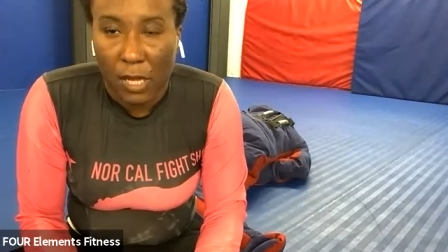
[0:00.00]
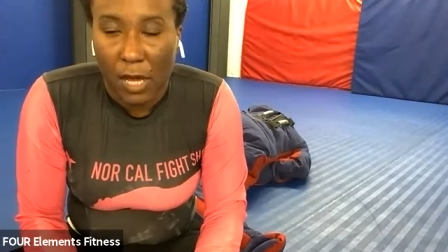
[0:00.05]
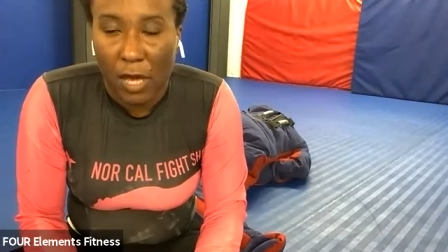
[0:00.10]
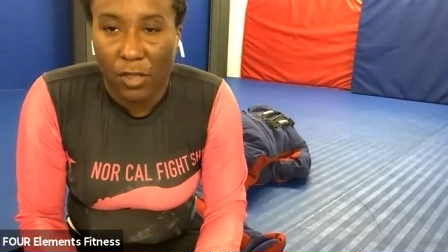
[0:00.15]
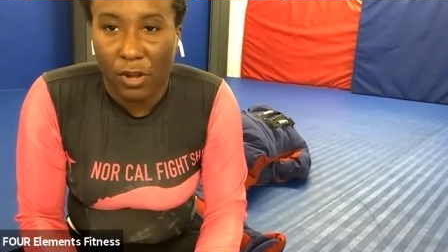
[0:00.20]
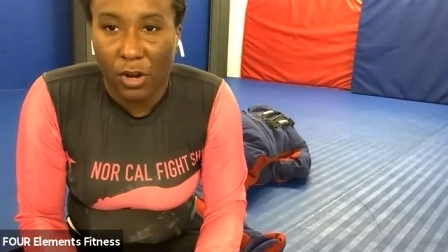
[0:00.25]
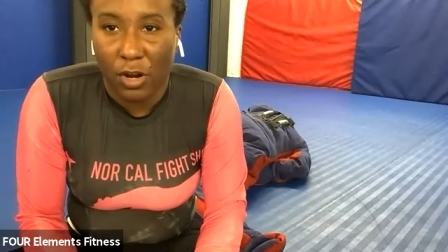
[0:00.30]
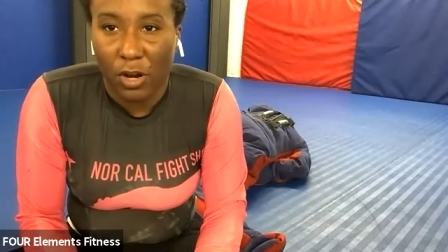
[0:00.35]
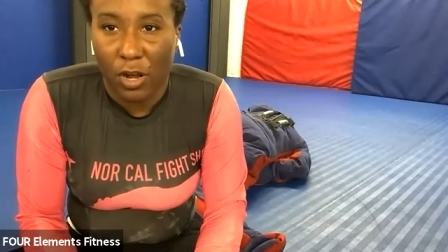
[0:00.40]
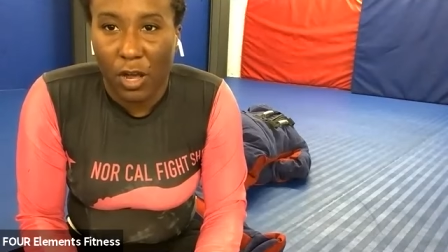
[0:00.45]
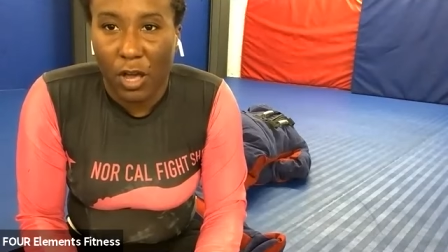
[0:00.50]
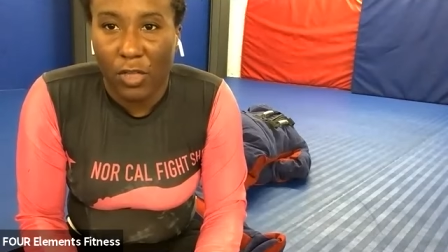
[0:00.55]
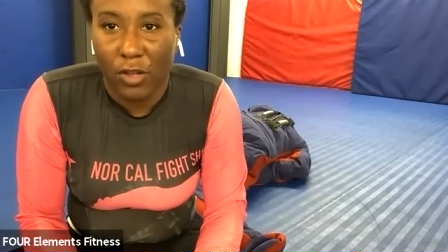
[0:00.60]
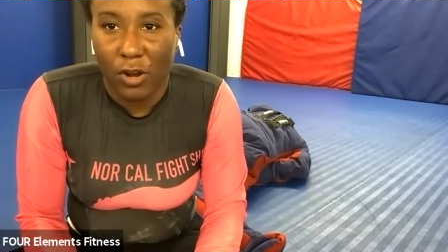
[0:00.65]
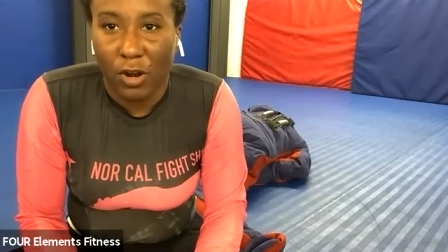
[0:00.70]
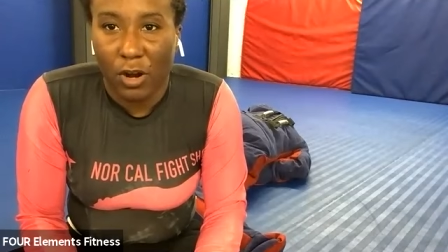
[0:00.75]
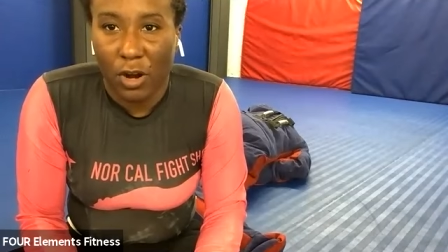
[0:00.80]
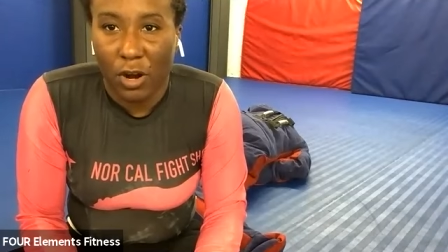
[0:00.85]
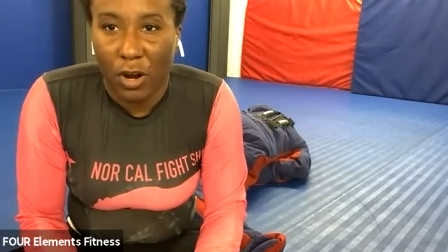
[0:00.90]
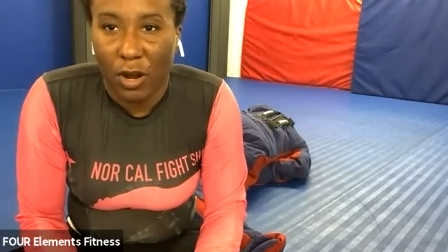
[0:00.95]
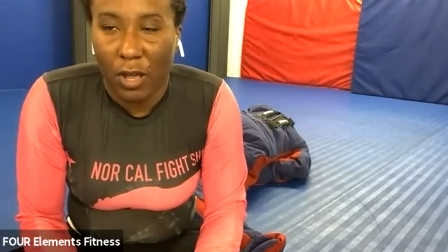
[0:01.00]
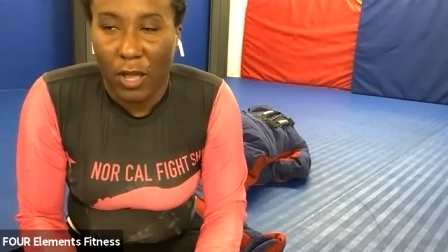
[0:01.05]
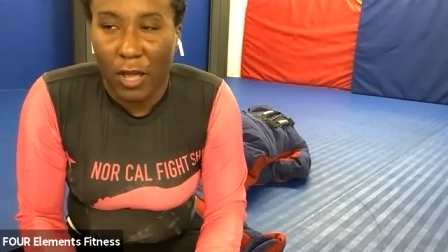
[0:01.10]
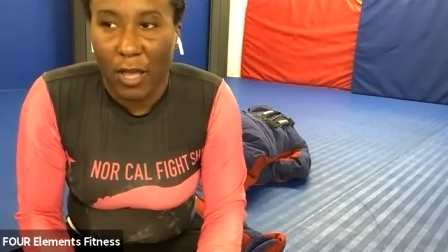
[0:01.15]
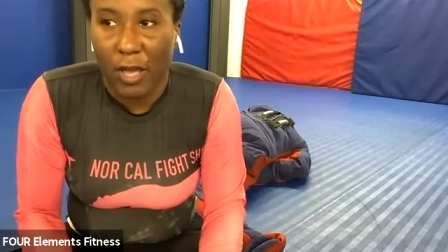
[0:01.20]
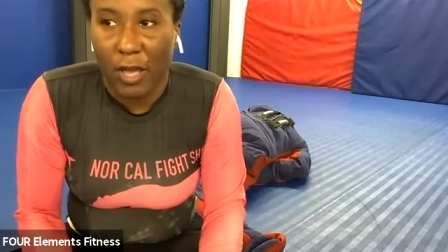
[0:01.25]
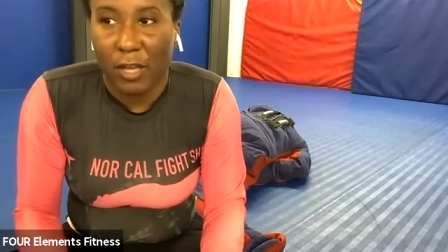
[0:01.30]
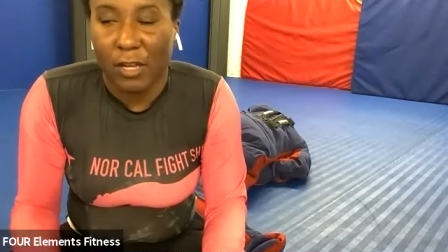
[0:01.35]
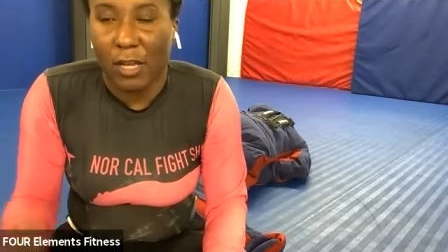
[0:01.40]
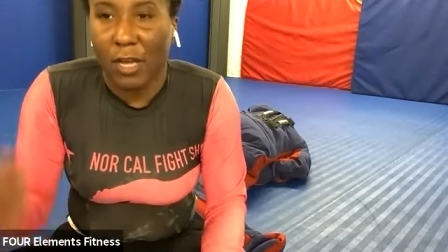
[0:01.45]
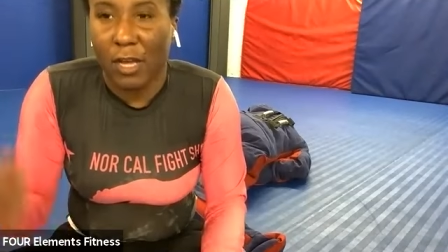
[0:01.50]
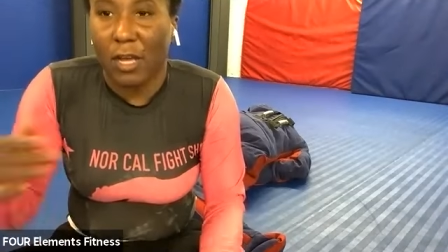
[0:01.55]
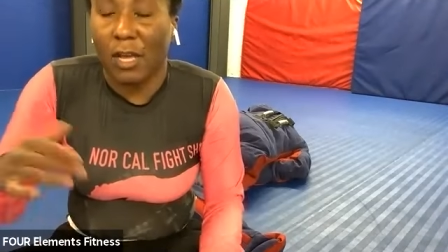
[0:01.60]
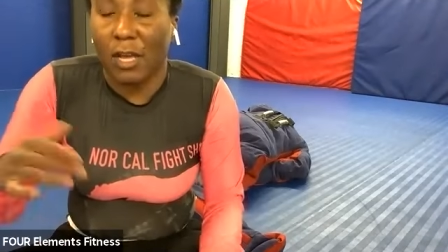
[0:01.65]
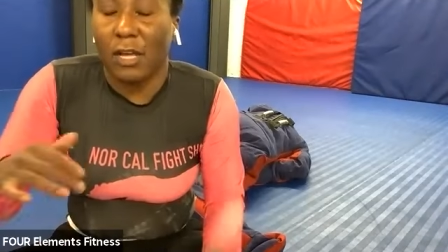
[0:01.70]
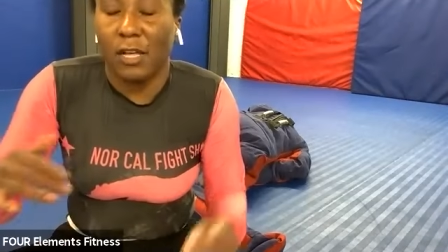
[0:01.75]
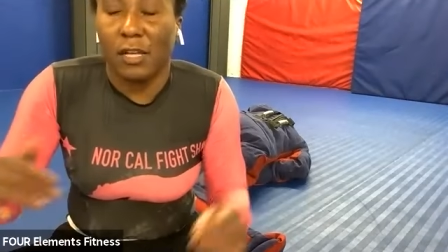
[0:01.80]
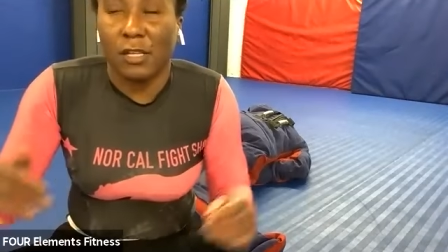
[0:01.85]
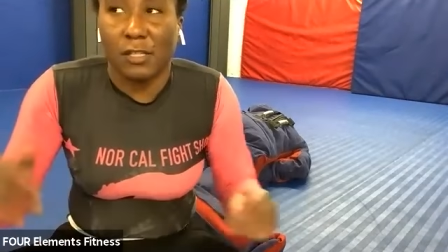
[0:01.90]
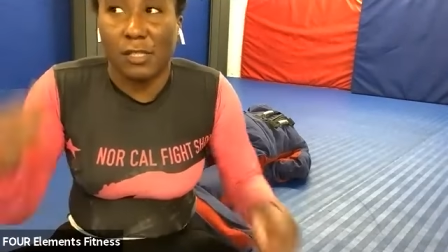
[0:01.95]
Other hand,
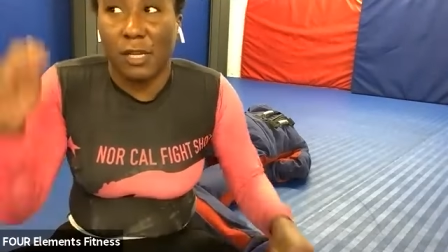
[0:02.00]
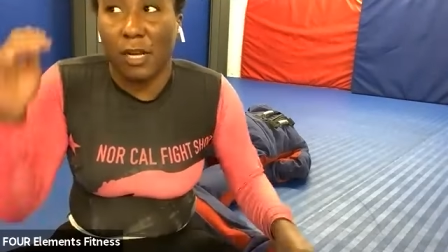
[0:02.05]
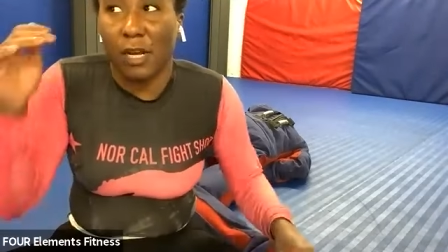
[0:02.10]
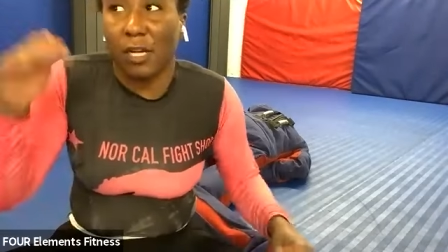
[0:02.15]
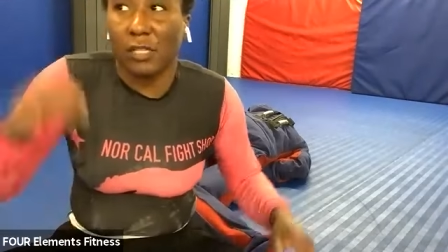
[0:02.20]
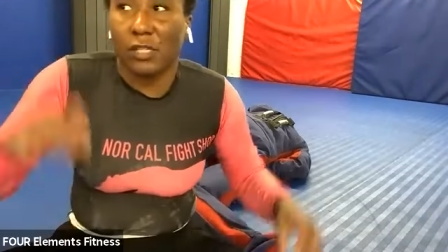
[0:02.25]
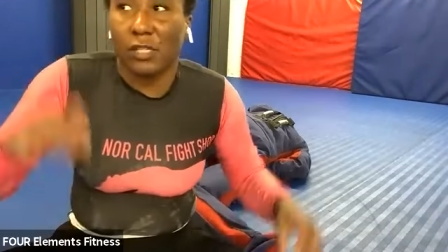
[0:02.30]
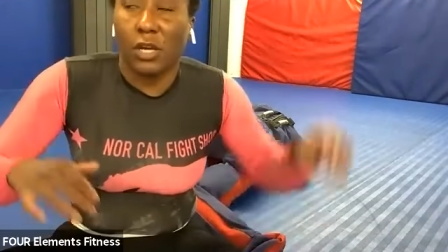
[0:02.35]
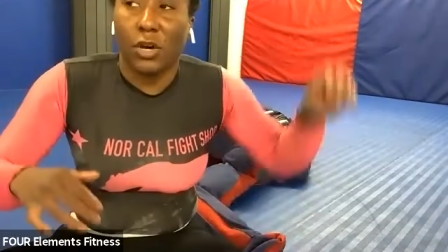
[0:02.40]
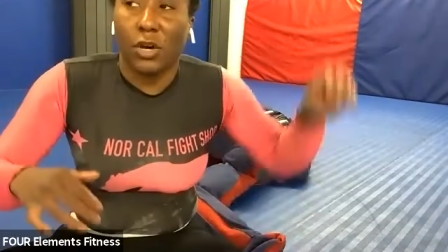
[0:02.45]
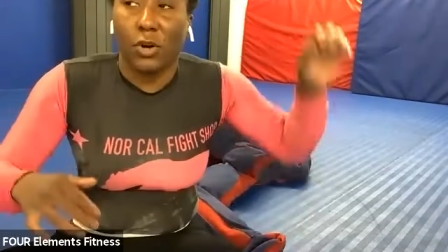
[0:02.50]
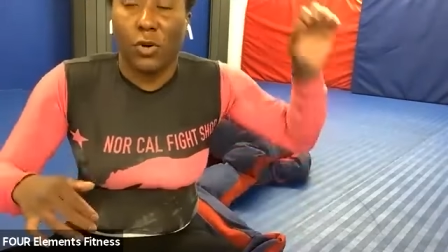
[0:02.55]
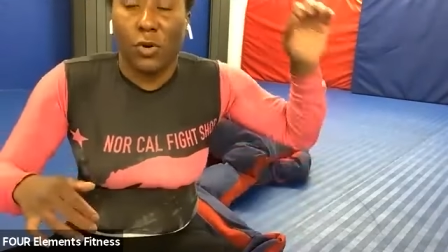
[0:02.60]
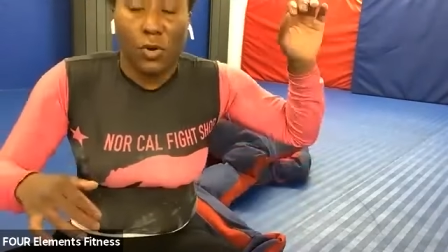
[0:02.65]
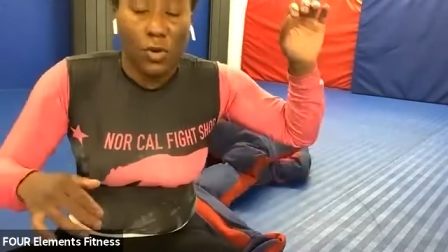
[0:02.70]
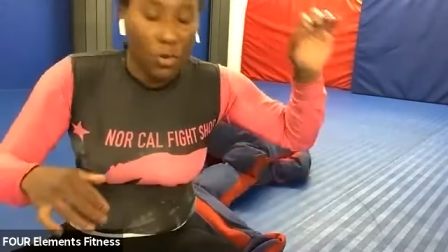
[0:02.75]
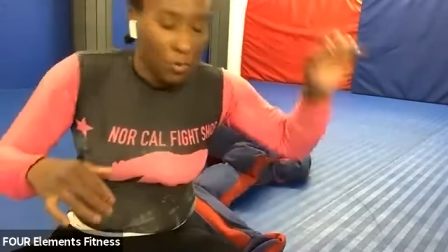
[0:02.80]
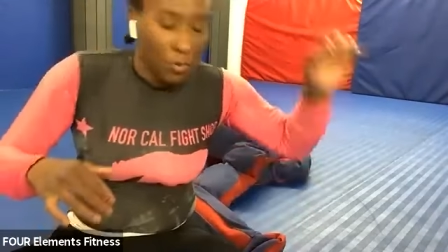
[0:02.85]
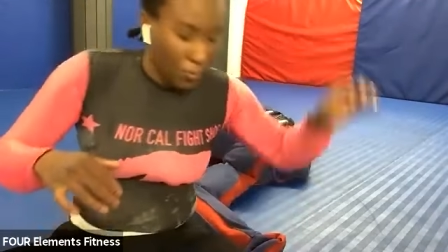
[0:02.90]
Sarah. So